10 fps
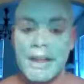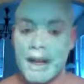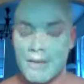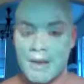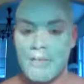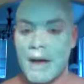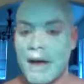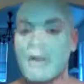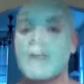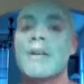covered in
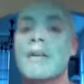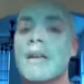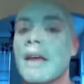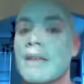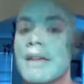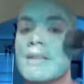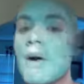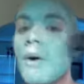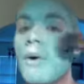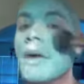powder, and that is
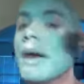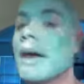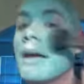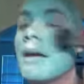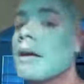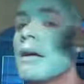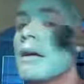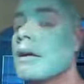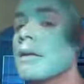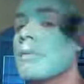okay,
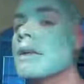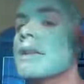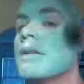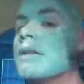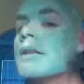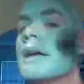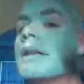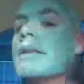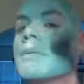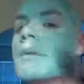because then you can
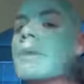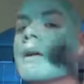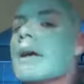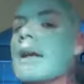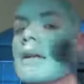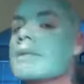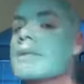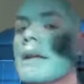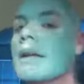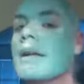lightly sweep it and it'll
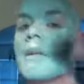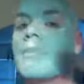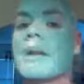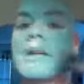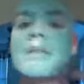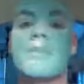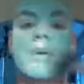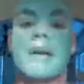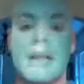settle into the places where it